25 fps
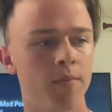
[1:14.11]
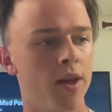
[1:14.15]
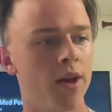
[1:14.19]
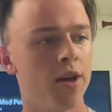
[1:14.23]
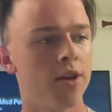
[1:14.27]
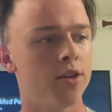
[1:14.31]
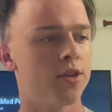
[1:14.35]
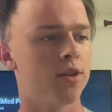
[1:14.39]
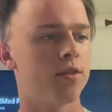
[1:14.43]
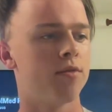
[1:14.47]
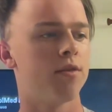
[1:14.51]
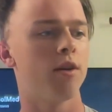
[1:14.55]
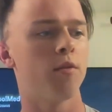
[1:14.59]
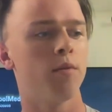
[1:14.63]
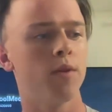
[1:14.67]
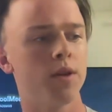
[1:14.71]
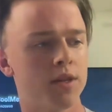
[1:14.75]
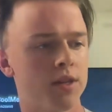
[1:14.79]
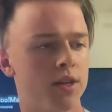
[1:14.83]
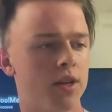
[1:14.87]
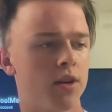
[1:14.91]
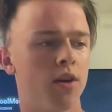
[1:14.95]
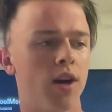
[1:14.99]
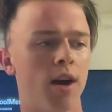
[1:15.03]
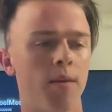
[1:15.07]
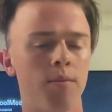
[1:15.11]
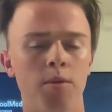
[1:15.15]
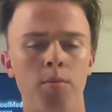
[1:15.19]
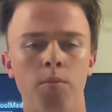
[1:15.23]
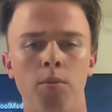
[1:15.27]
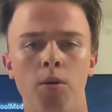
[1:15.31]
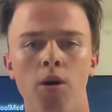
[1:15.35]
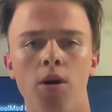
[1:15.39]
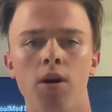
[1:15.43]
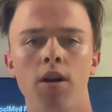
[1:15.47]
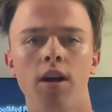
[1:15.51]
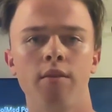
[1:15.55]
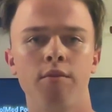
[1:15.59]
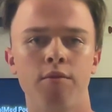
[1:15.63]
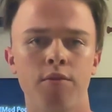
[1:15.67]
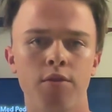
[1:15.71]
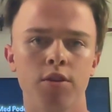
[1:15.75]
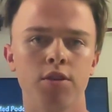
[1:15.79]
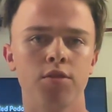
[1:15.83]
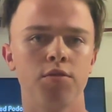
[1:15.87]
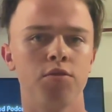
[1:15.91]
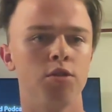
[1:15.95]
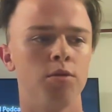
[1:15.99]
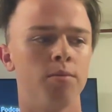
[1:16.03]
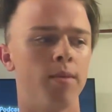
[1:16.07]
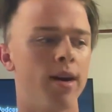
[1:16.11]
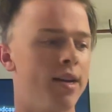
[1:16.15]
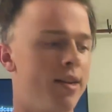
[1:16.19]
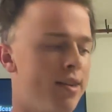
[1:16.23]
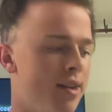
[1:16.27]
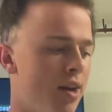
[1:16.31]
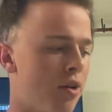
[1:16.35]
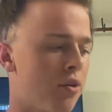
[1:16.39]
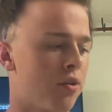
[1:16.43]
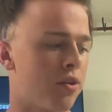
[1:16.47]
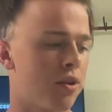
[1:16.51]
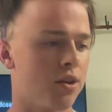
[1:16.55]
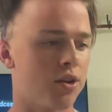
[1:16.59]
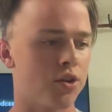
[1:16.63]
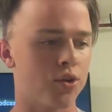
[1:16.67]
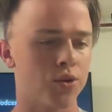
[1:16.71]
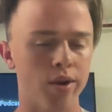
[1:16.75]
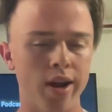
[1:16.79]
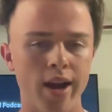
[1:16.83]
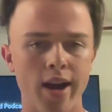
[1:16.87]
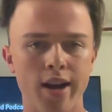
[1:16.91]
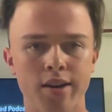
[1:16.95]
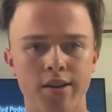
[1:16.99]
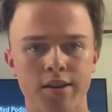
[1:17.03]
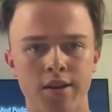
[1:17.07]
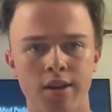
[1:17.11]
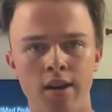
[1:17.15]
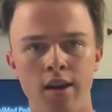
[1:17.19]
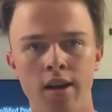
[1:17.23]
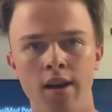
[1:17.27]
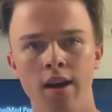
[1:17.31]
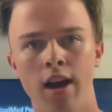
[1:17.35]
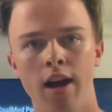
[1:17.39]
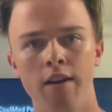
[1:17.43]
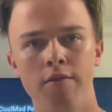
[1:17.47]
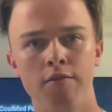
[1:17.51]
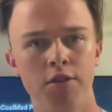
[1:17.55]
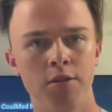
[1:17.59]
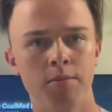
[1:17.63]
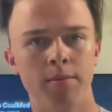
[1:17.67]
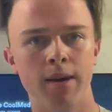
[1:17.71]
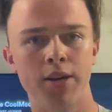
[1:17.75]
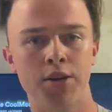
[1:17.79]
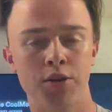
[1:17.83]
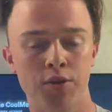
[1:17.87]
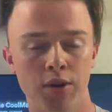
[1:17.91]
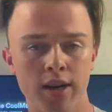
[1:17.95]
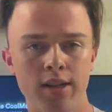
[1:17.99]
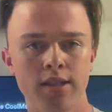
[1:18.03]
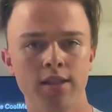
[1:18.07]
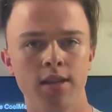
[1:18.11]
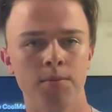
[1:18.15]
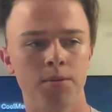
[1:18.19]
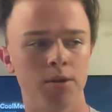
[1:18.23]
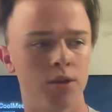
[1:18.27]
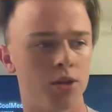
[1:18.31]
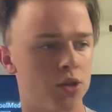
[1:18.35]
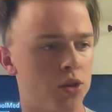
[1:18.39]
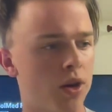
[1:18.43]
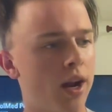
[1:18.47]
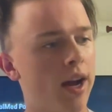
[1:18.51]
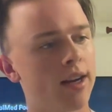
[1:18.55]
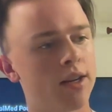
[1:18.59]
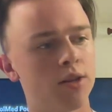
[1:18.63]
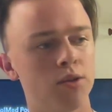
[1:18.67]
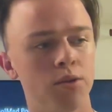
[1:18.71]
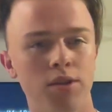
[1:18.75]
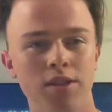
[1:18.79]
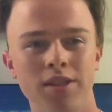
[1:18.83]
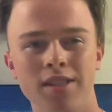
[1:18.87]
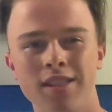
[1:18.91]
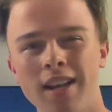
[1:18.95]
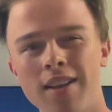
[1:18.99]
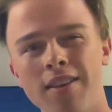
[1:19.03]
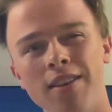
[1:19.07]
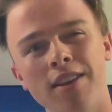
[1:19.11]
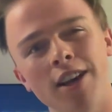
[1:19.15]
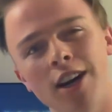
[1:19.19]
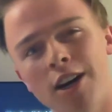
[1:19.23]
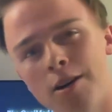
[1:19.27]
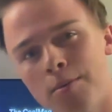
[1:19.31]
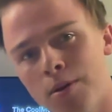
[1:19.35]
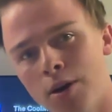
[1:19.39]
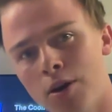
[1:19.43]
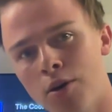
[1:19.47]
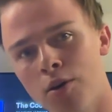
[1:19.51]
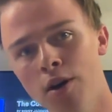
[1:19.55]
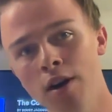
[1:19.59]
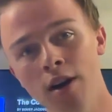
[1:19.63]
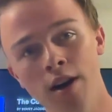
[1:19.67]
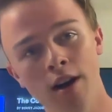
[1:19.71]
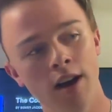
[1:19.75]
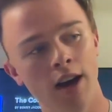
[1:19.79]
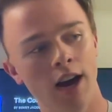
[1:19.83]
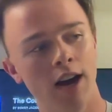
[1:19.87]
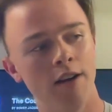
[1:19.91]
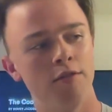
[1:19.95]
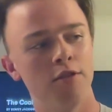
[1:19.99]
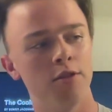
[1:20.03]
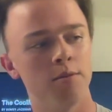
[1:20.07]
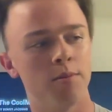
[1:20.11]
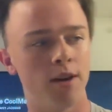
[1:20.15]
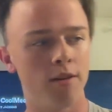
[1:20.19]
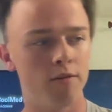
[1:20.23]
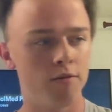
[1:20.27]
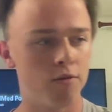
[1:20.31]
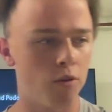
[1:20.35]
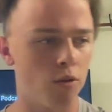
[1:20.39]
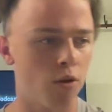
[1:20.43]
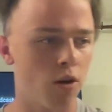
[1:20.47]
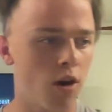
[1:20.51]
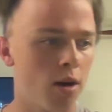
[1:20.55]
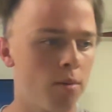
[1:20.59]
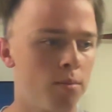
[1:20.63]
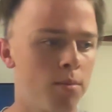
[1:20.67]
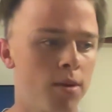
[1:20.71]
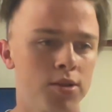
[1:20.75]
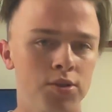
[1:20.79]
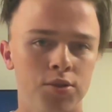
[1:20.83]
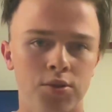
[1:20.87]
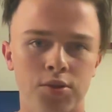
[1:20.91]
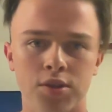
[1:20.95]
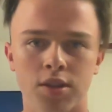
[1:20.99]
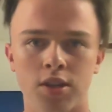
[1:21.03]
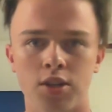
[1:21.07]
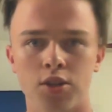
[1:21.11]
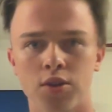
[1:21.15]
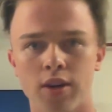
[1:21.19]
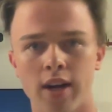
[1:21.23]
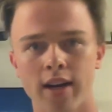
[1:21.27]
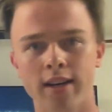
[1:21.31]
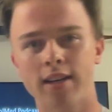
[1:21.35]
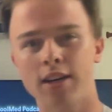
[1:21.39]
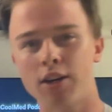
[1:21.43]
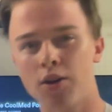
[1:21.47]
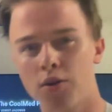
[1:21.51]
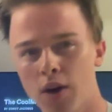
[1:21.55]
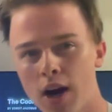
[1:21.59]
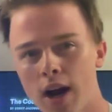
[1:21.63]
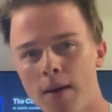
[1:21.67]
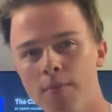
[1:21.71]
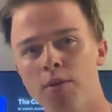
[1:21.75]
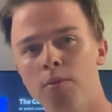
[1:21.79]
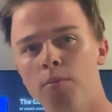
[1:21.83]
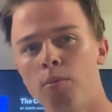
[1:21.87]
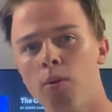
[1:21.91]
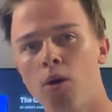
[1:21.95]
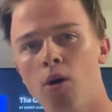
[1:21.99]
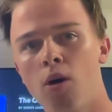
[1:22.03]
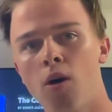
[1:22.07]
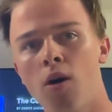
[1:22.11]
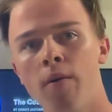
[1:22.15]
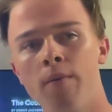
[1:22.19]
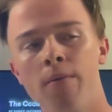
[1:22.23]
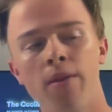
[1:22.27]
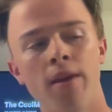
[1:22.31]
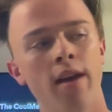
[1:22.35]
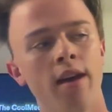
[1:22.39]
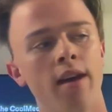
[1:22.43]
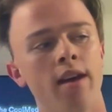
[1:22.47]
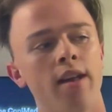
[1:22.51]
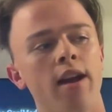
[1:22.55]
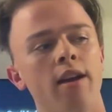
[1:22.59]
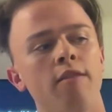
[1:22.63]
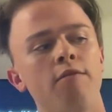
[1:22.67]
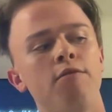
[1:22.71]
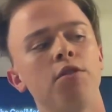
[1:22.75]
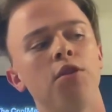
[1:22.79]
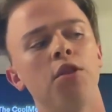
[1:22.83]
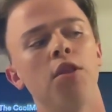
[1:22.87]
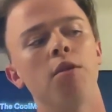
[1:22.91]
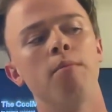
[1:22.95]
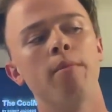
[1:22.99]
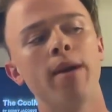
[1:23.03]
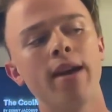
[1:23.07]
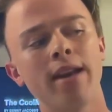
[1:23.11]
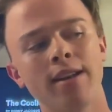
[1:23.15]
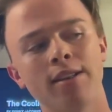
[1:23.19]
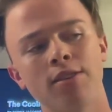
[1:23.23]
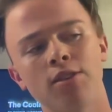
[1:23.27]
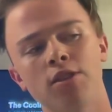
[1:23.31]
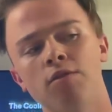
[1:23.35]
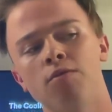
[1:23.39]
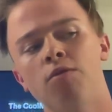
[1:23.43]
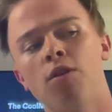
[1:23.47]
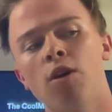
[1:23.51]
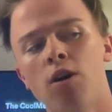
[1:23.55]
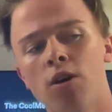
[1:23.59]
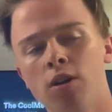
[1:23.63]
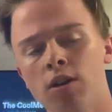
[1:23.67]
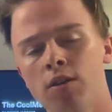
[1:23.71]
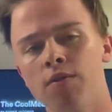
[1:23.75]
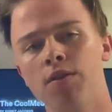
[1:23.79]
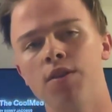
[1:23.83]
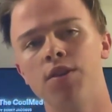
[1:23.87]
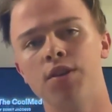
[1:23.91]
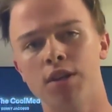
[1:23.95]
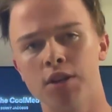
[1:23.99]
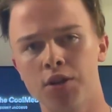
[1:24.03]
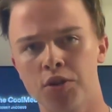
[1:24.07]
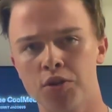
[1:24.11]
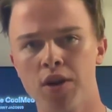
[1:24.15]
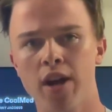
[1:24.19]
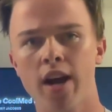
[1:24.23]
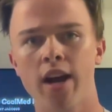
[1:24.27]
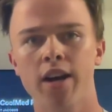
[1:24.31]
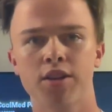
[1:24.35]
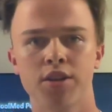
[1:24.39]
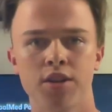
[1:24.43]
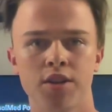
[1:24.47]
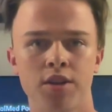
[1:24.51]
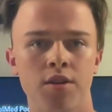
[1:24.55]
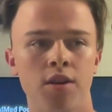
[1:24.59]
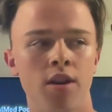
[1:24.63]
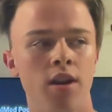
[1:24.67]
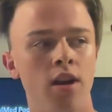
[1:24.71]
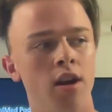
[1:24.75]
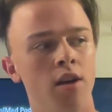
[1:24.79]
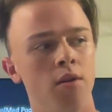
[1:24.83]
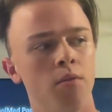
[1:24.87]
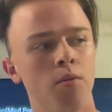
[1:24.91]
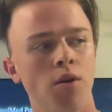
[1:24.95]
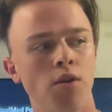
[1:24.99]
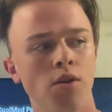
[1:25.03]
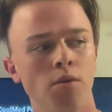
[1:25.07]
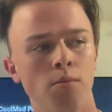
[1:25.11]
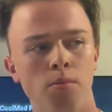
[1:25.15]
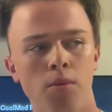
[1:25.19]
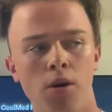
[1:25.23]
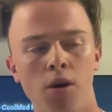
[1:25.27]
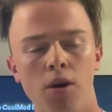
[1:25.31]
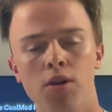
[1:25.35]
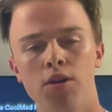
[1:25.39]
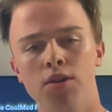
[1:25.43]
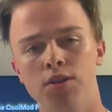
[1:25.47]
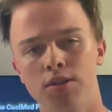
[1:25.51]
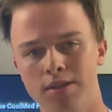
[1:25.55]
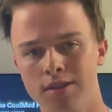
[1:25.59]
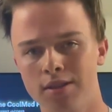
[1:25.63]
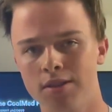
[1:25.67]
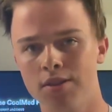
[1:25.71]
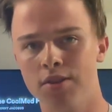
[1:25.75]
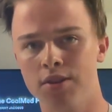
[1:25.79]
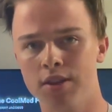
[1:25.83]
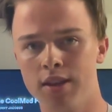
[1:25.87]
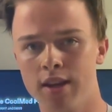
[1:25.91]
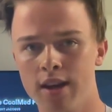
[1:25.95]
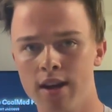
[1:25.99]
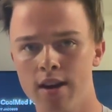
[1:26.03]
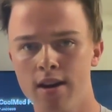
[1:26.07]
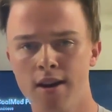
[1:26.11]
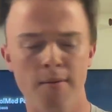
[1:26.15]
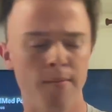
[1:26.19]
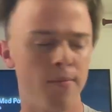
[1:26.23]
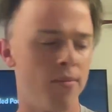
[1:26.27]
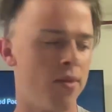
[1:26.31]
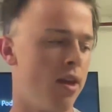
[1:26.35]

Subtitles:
So if I reach to grab the ball, I'd first feel my delt contract, I'd feel my tricep contract to extend the elbow, I'd feel my forearm muscles contract to grab the ball, and I'd feel the maintenance of all of this contraction while the ball is still in the air.